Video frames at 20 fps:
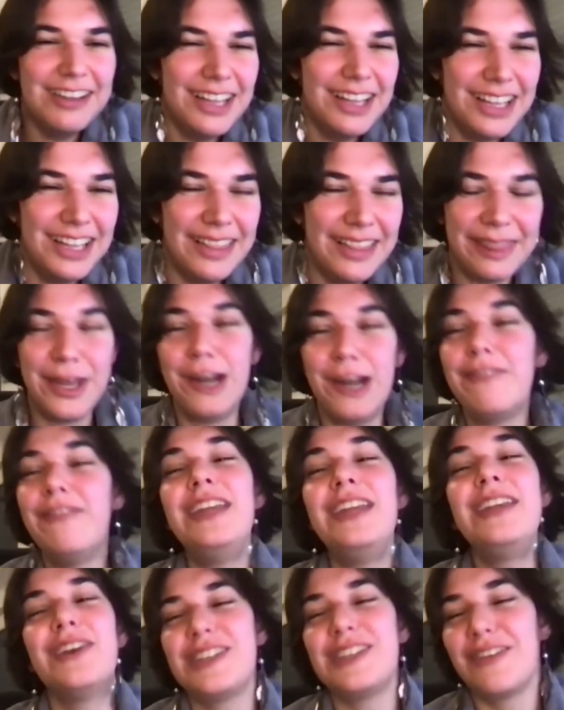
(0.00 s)

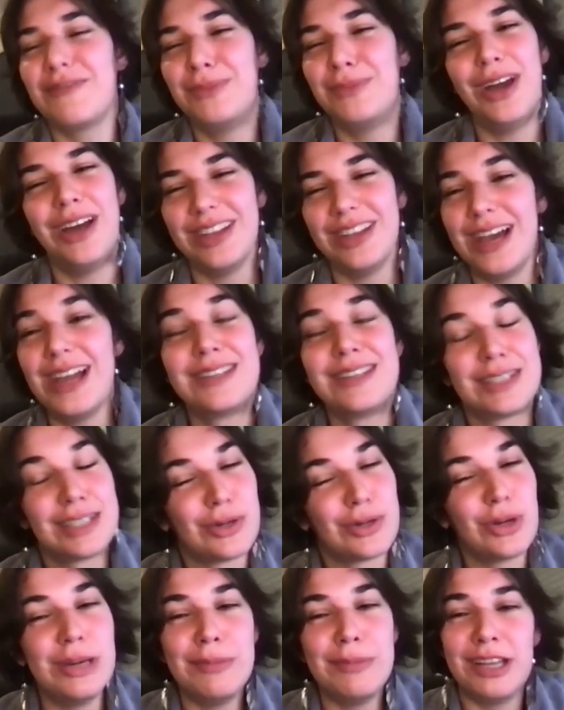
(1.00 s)
videos of me online
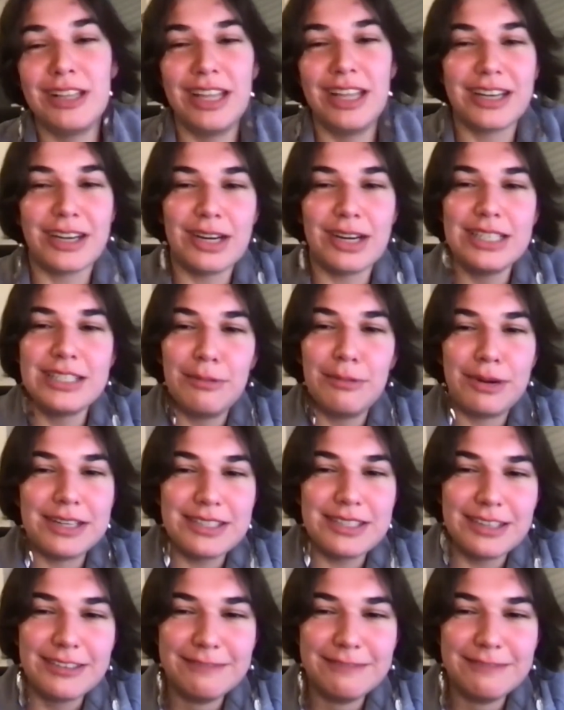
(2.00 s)
screaming like a crazy person.